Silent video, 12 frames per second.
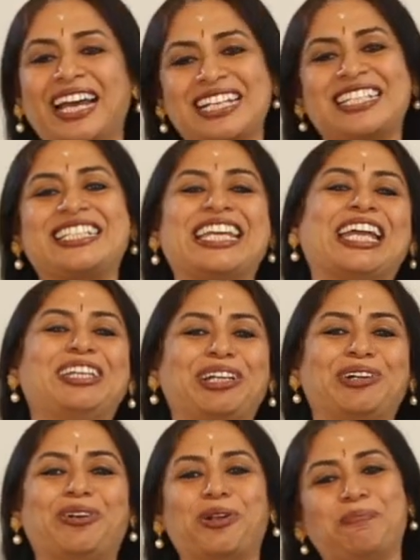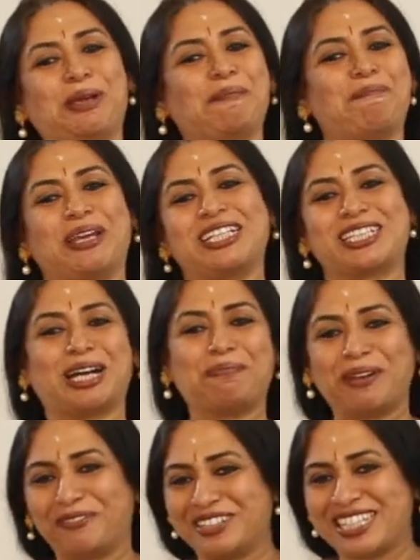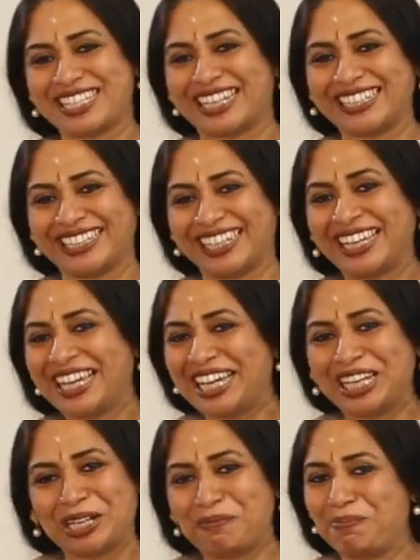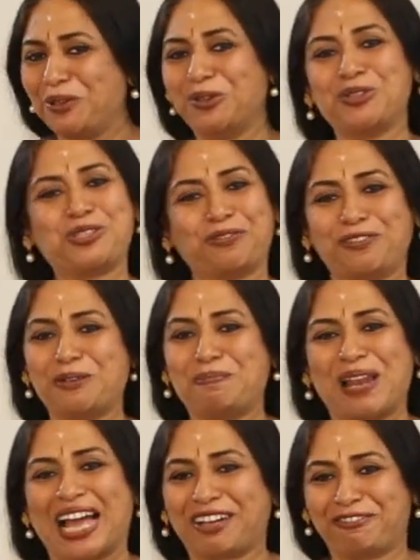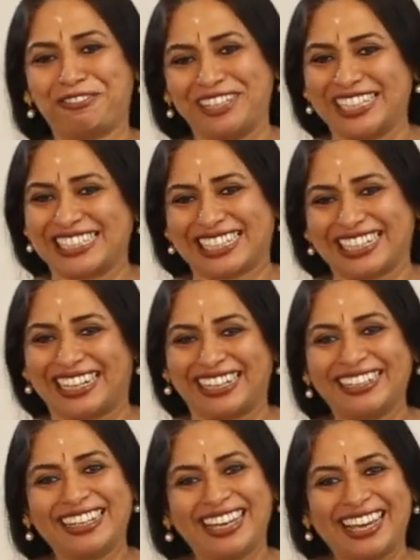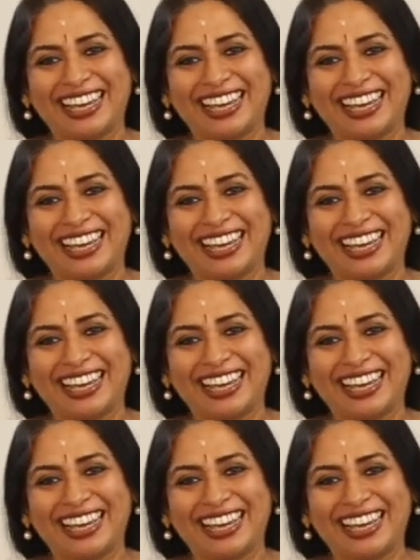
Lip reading: as a 10-year-old being picked up every Sunday in her beautiful black Fiat car